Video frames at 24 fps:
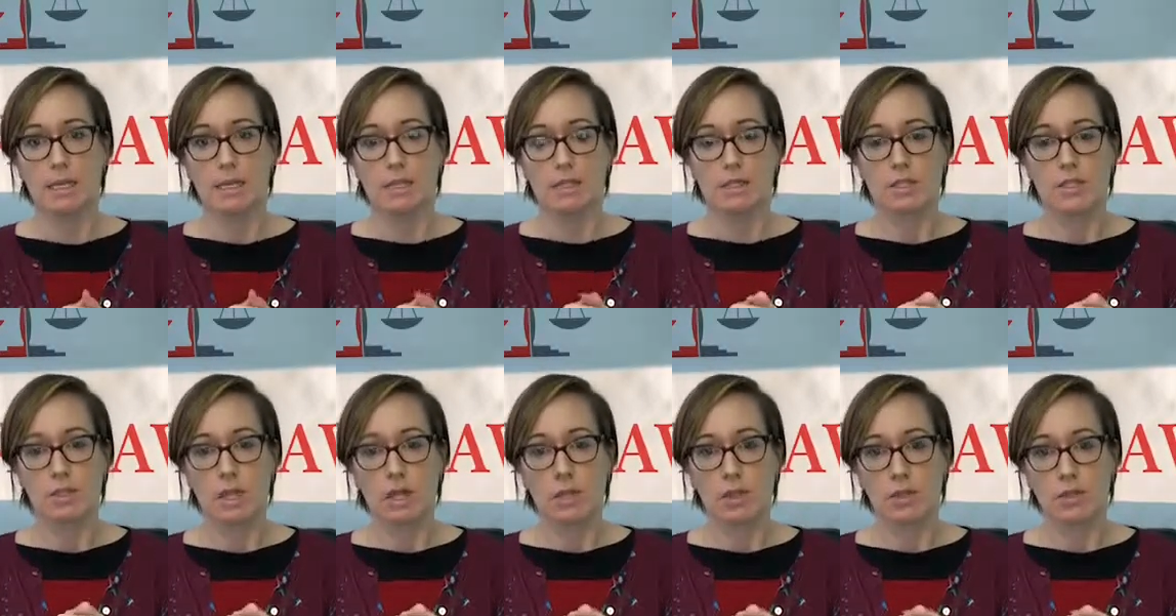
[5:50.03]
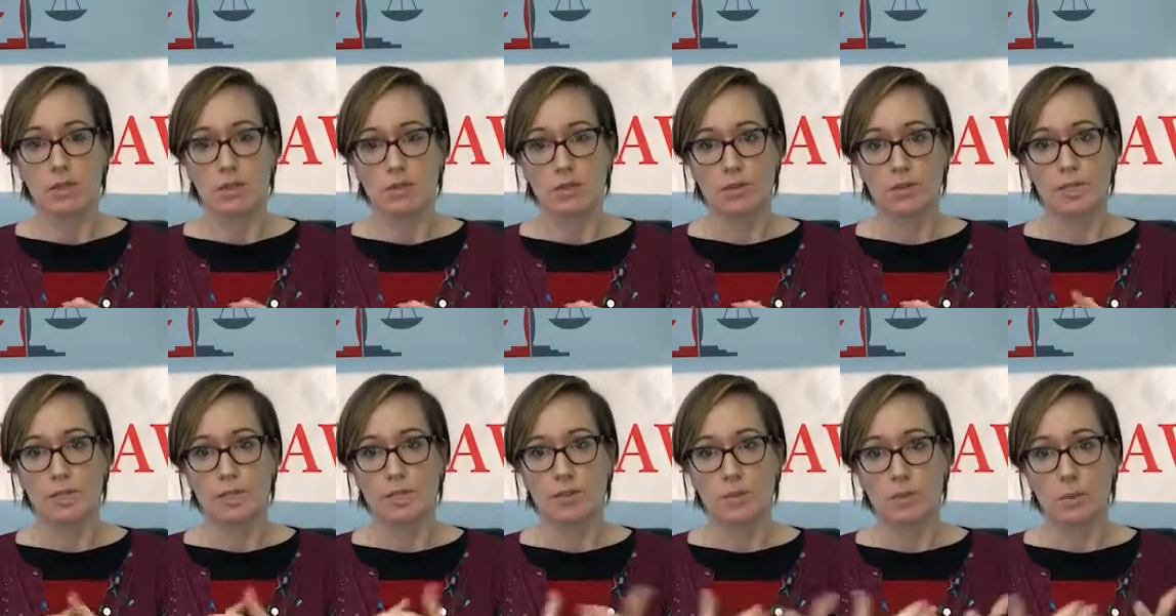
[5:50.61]
So
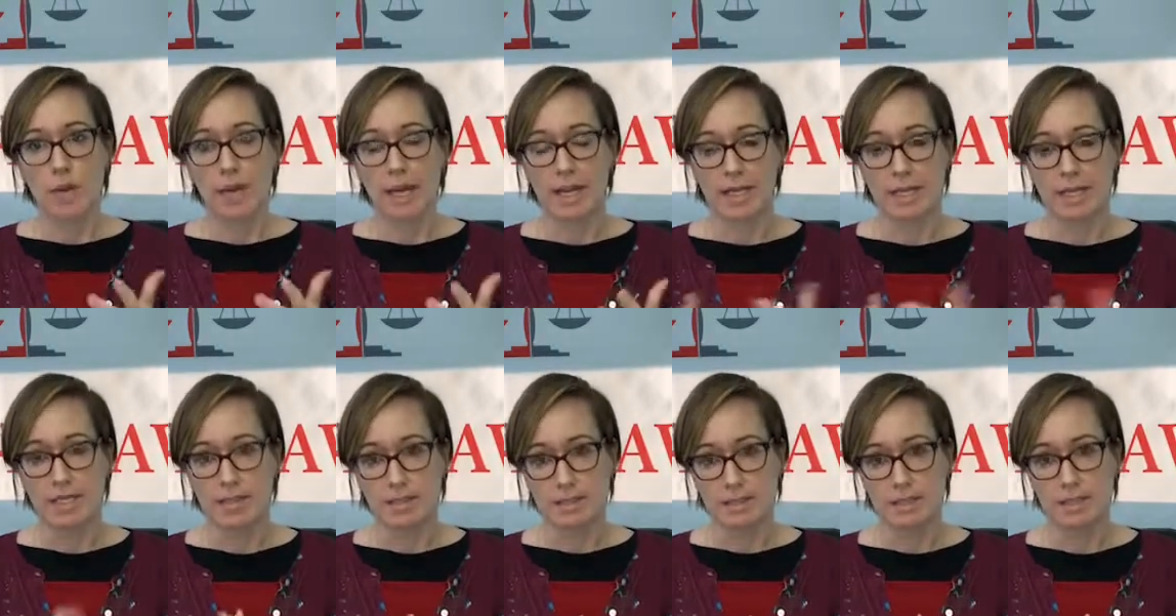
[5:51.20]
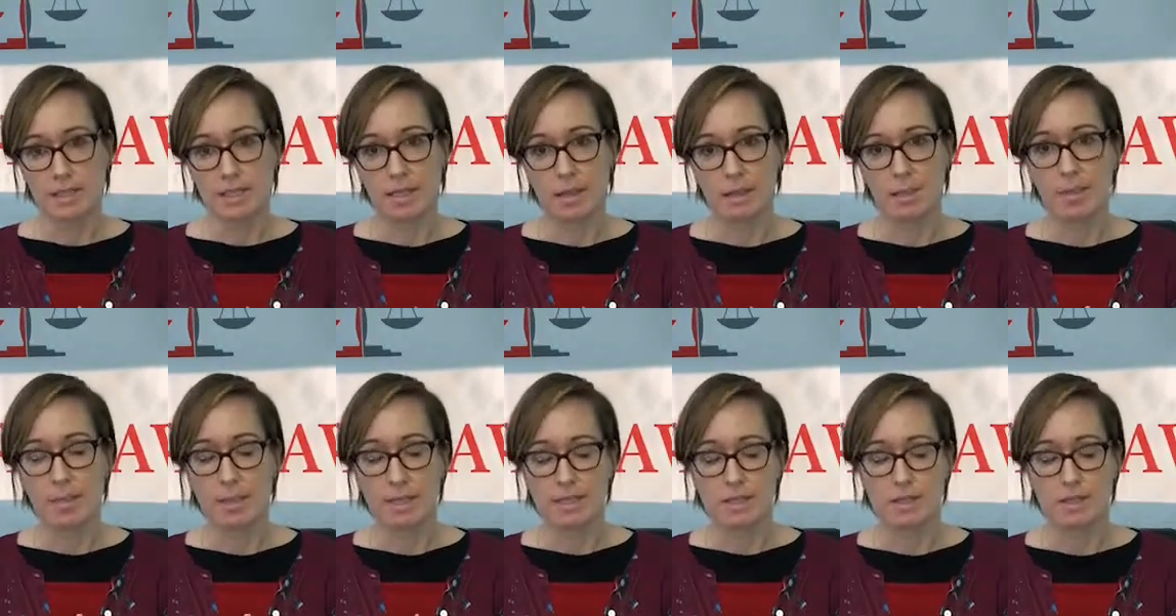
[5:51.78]
this is why it is
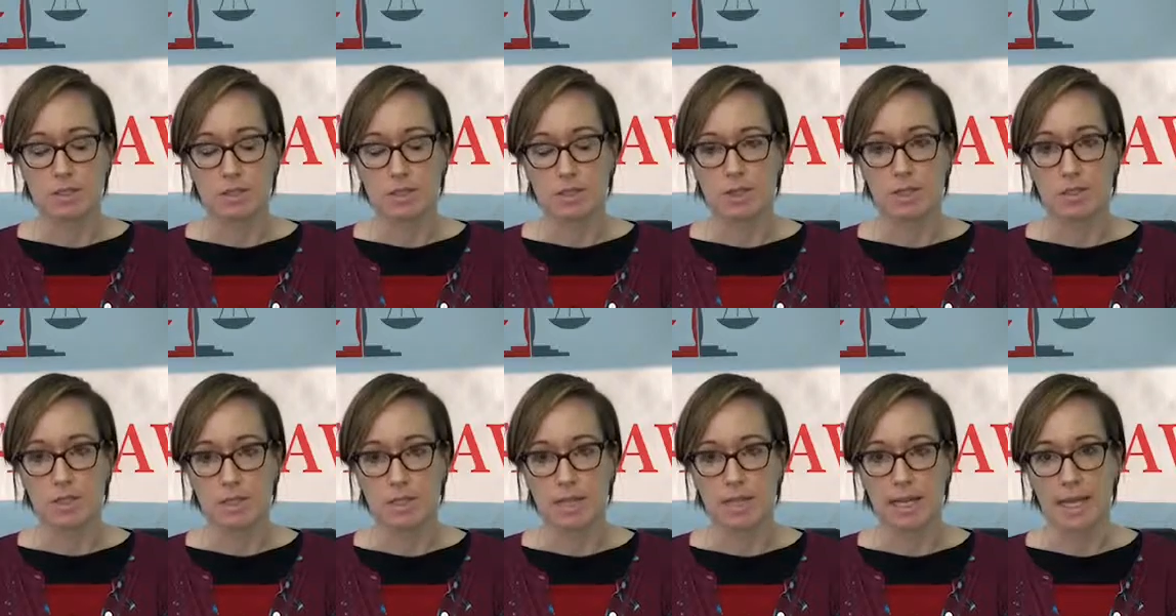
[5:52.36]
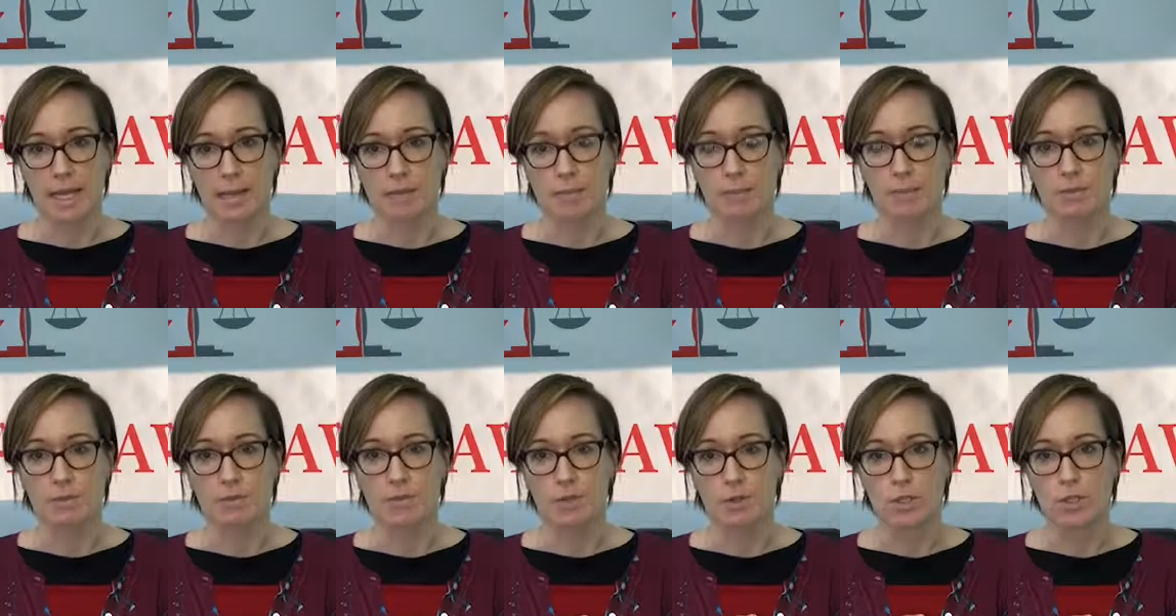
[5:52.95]
best to talk to the neighbour
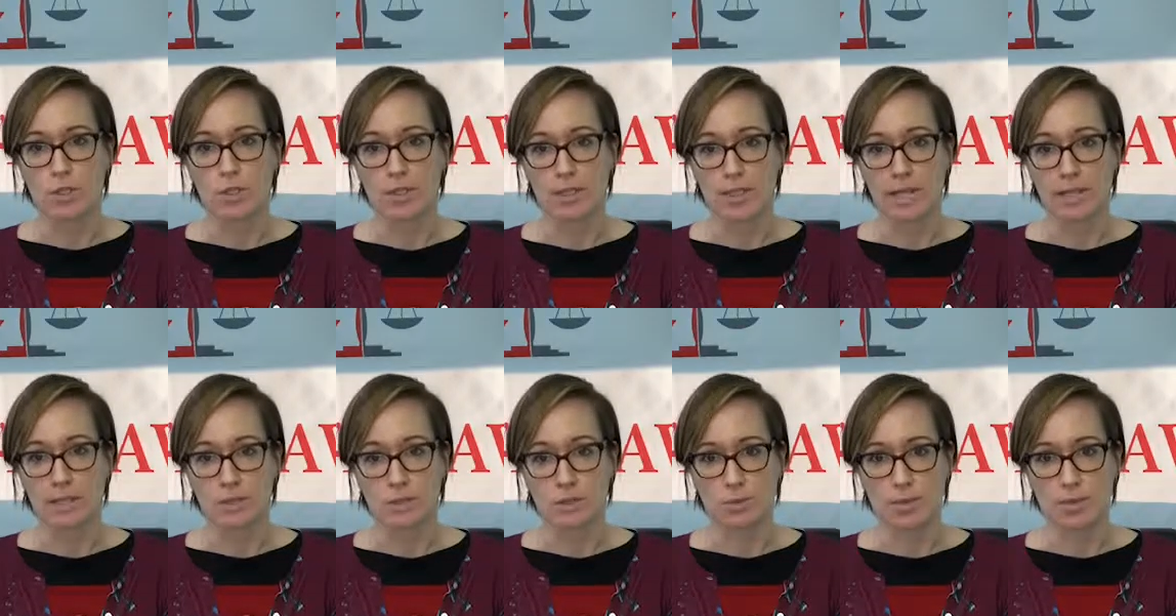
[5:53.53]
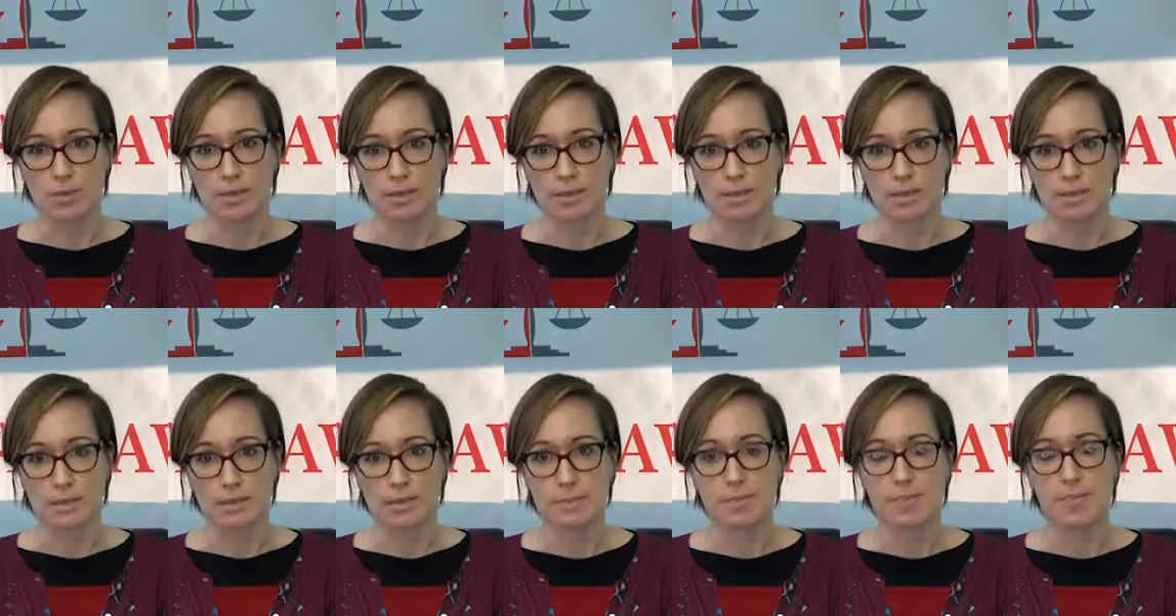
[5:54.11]
before you start doing
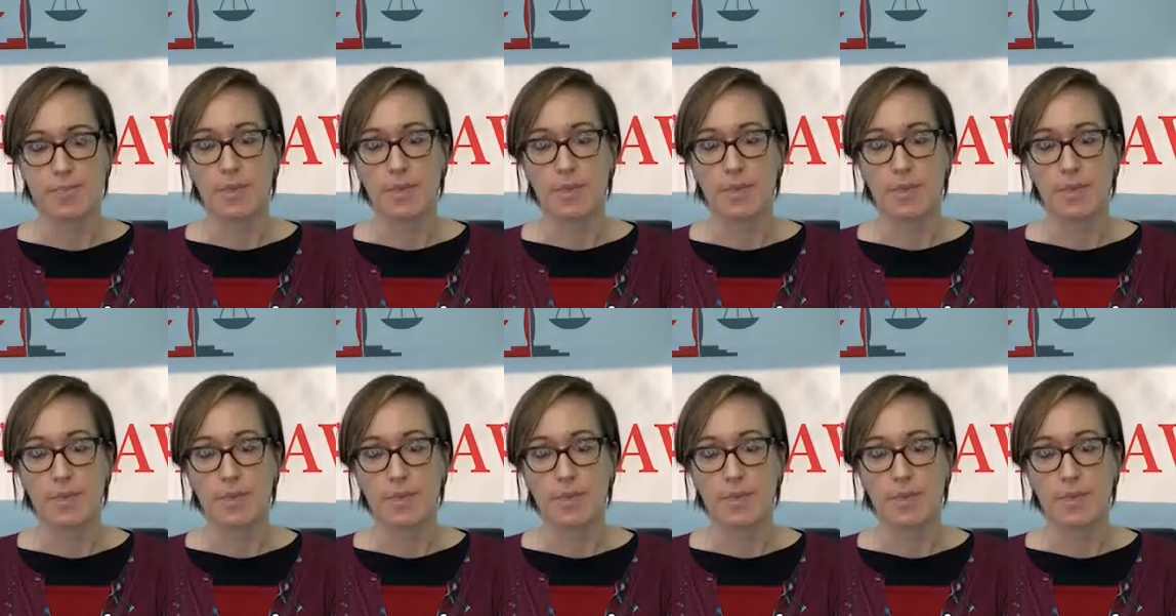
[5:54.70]
things.